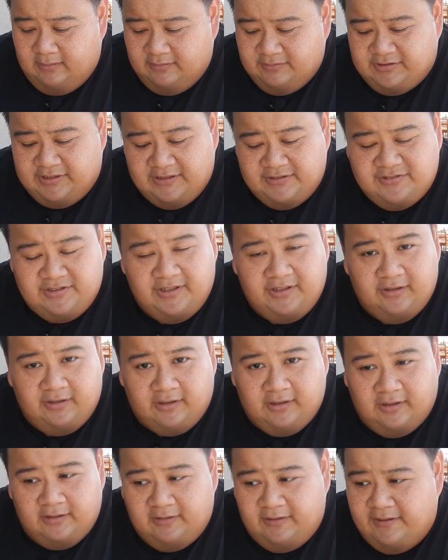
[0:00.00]
changing your
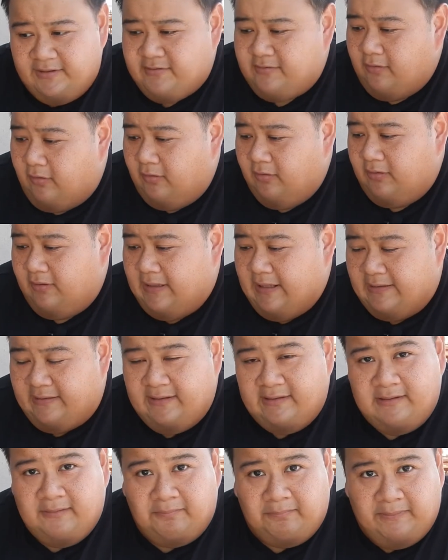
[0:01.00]
cutleries,
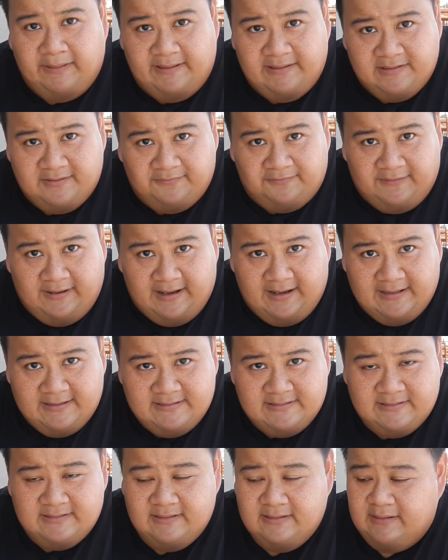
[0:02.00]
getting the plates
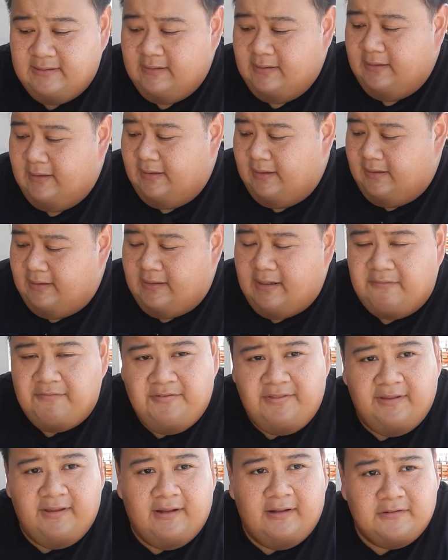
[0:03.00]
fast, and
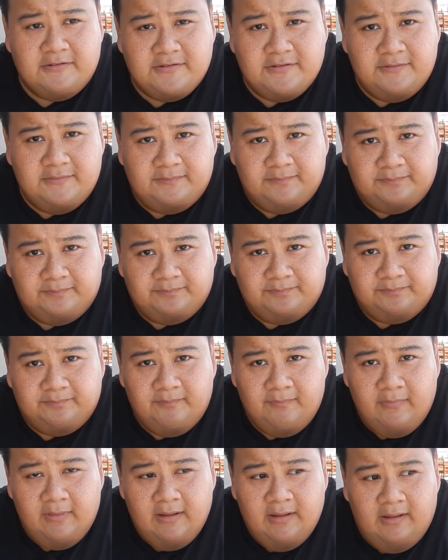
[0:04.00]
everything else.
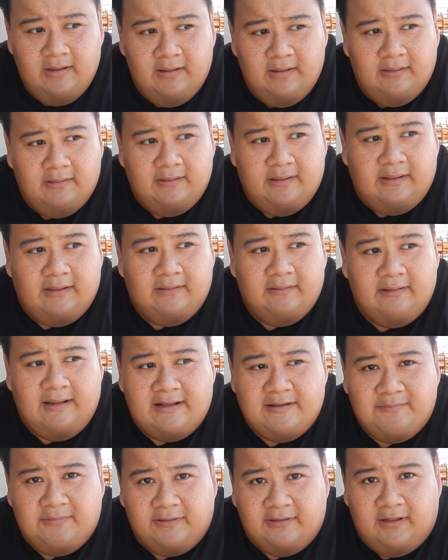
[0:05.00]
And
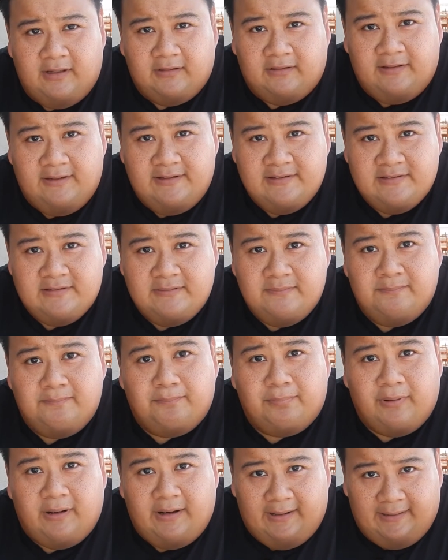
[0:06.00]
last but not least,
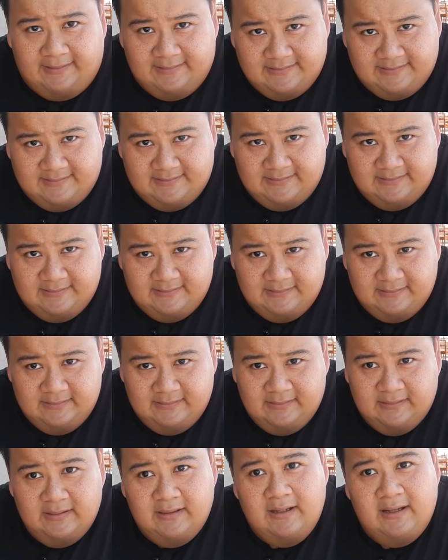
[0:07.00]
price.
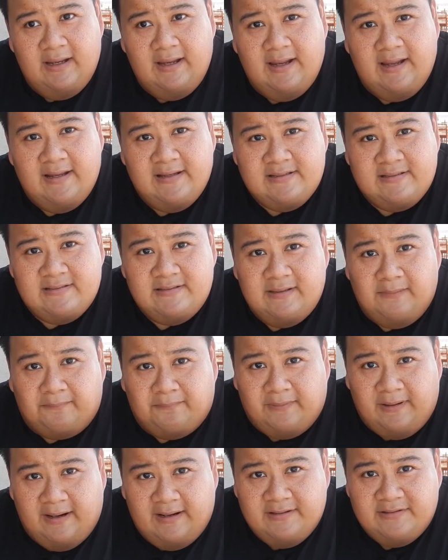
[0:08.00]
Is the
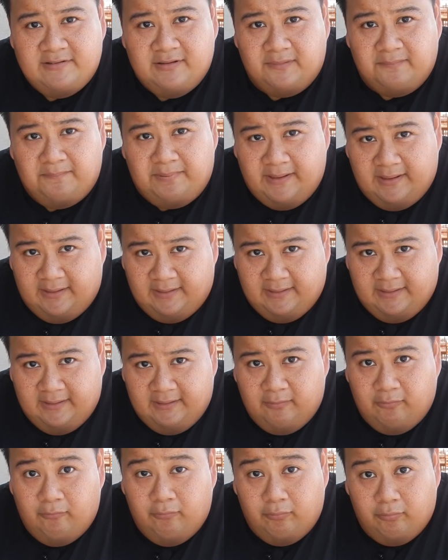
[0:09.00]
price you're paying
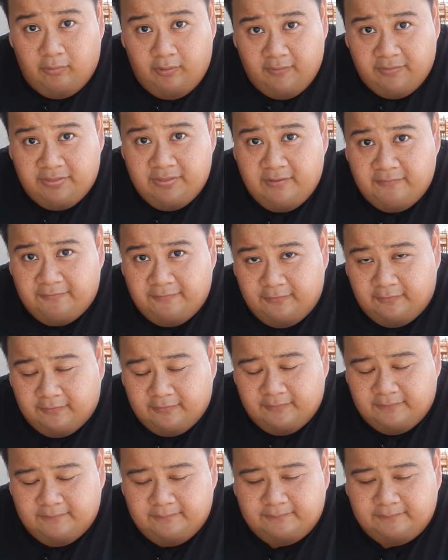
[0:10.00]
worth the food?